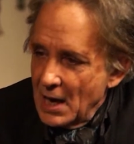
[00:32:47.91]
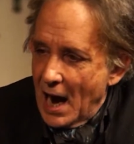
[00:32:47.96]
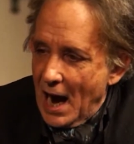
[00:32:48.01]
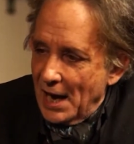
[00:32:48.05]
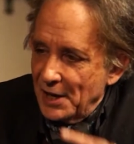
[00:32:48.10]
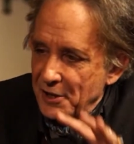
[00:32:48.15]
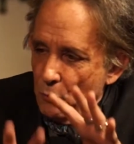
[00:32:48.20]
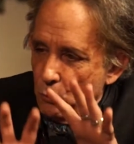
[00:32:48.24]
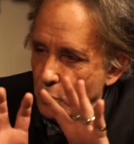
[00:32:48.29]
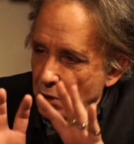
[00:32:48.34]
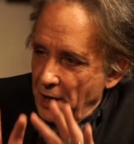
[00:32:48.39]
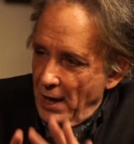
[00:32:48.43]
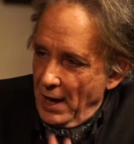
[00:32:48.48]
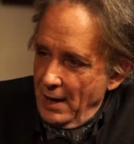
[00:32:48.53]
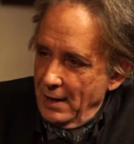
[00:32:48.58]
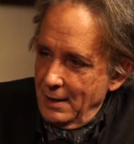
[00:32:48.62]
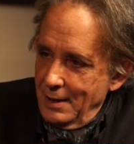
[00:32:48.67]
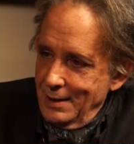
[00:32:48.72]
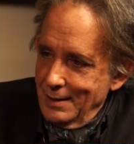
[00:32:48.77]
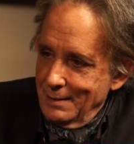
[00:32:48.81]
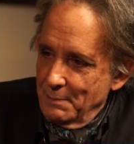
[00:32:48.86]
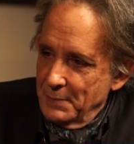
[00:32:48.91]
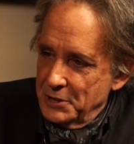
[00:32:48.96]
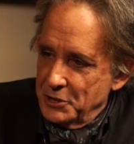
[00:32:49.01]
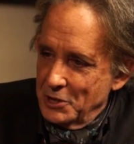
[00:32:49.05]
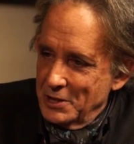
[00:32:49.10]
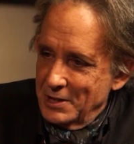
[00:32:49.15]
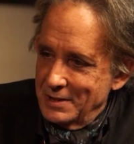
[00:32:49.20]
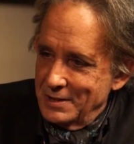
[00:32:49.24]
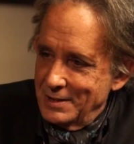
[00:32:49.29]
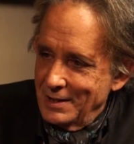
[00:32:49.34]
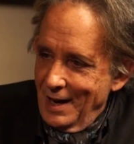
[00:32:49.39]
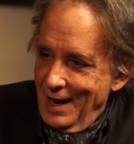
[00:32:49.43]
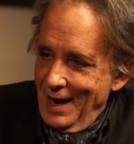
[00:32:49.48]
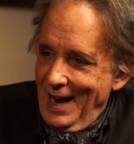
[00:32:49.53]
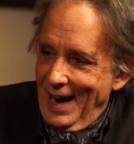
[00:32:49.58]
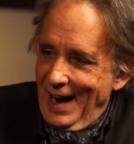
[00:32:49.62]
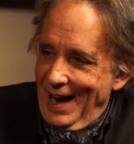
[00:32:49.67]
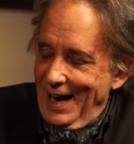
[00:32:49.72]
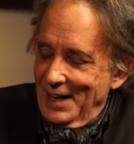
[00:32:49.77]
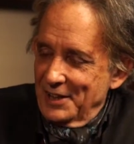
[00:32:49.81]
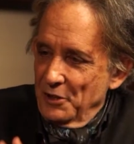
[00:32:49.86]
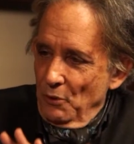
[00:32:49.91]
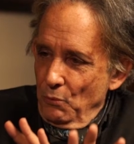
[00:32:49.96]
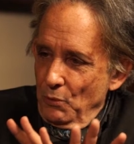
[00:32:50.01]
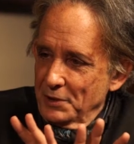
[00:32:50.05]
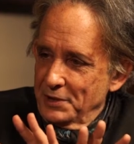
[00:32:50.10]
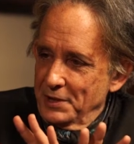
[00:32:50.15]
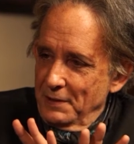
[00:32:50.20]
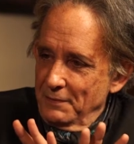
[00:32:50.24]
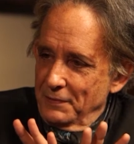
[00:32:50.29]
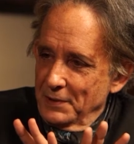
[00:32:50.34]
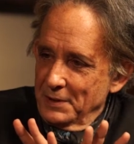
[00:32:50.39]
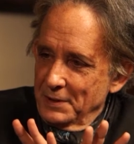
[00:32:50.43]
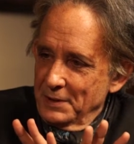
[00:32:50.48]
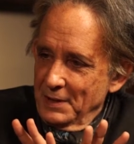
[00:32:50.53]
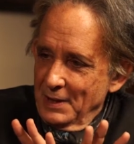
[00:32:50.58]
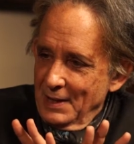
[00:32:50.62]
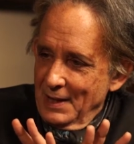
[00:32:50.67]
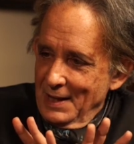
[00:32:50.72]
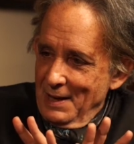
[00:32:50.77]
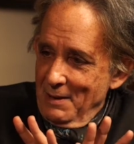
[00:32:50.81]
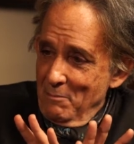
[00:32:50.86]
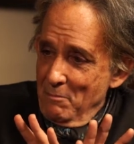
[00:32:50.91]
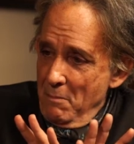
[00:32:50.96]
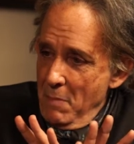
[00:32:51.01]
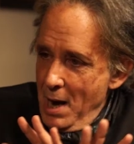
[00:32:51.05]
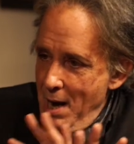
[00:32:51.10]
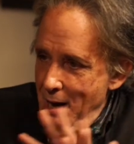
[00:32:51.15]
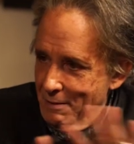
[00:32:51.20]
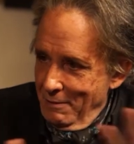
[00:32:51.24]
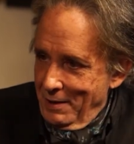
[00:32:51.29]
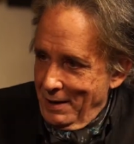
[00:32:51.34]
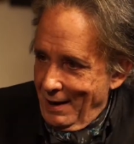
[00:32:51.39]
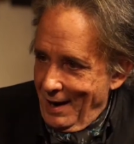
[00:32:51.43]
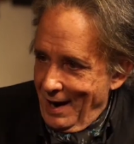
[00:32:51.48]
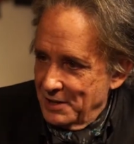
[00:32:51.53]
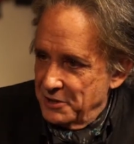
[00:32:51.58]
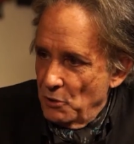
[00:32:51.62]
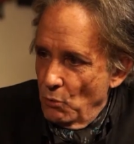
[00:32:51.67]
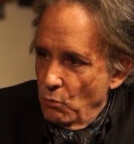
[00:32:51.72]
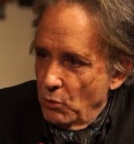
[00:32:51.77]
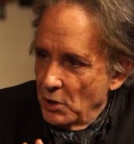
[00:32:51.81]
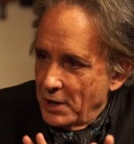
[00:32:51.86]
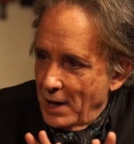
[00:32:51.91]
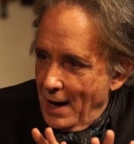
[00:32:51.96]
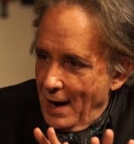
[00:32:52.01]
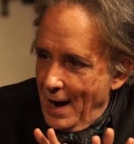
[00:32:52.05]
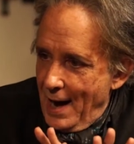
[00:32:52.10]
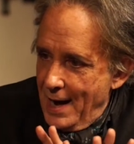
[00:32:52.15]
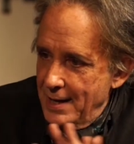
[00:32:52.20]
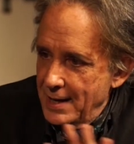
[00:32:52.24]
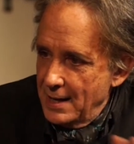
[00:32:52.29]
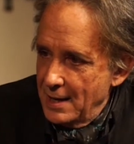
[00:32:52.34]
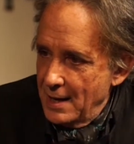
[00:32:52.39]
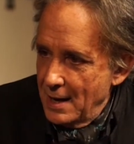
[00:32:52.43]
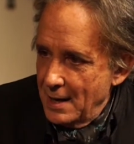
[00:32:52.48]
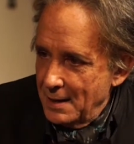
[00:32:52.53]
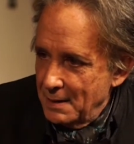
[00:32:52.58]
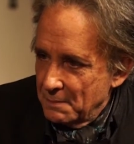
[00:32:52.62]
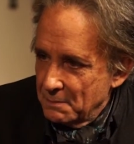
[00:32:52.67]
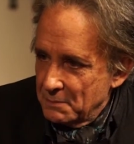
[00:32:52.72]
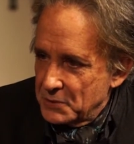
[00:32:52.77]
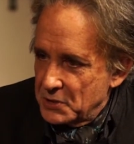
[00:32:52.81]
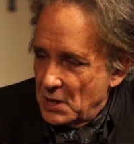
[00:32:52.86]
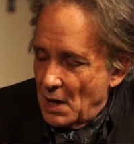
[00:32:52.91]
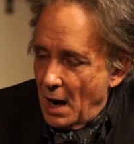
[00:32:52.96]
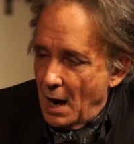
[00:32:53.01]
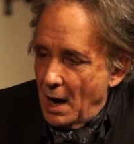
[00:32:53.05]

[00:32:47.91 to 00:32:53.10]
I don't want any images. I don't want even Mary, I don't want any names.